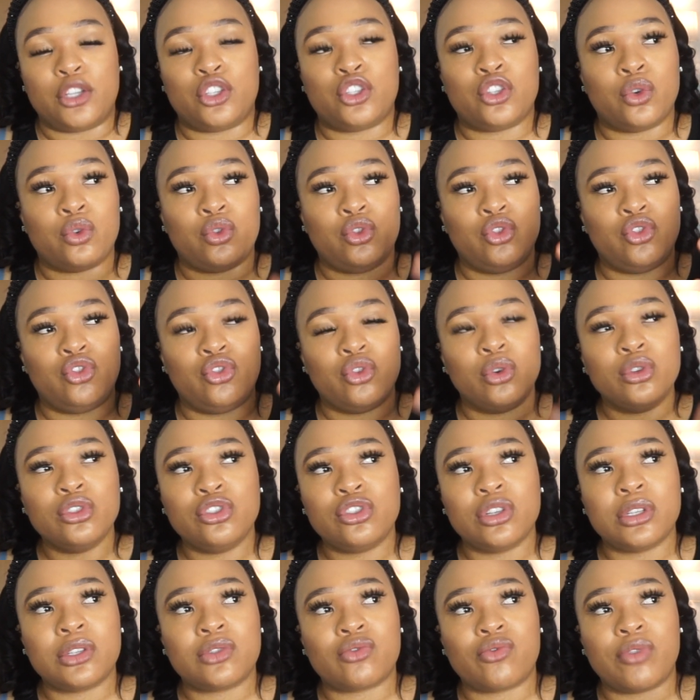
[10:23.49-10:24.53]
So you don't
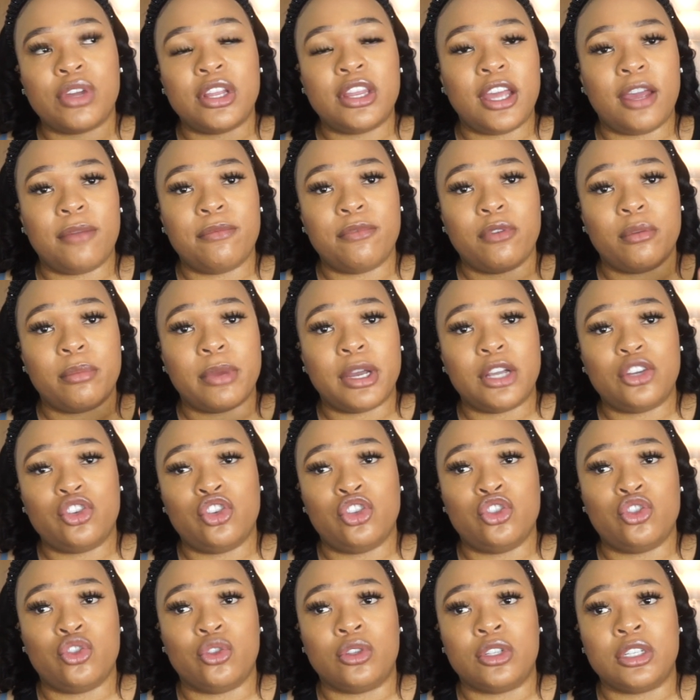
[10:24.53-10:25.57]
just read the
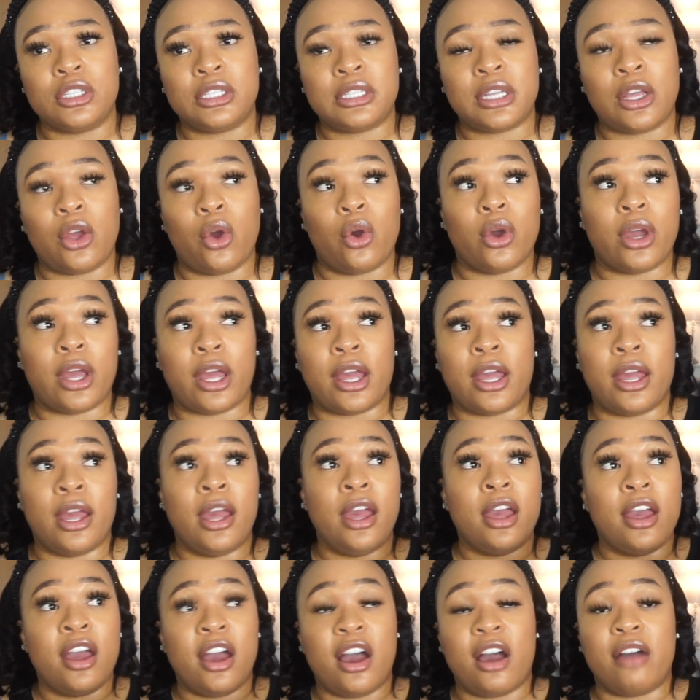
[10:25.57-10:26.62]
information to just say, okay,
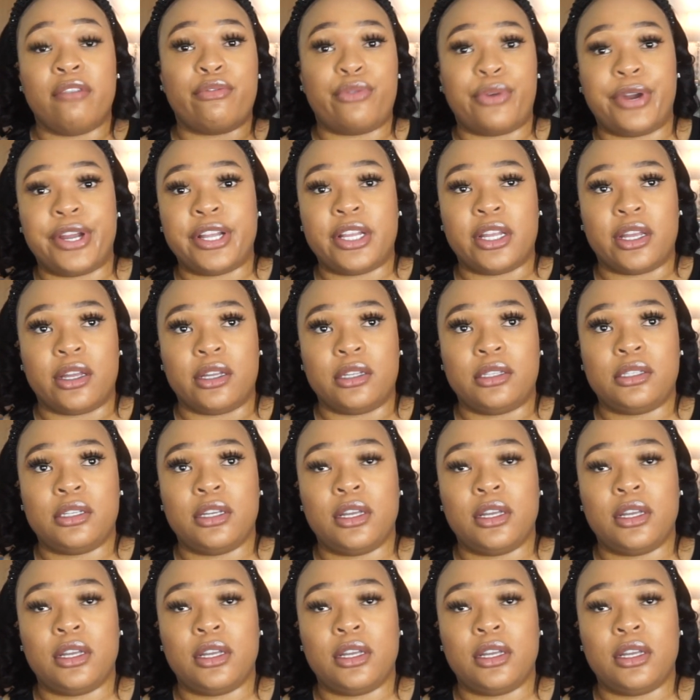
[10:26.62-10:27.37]
I've read it,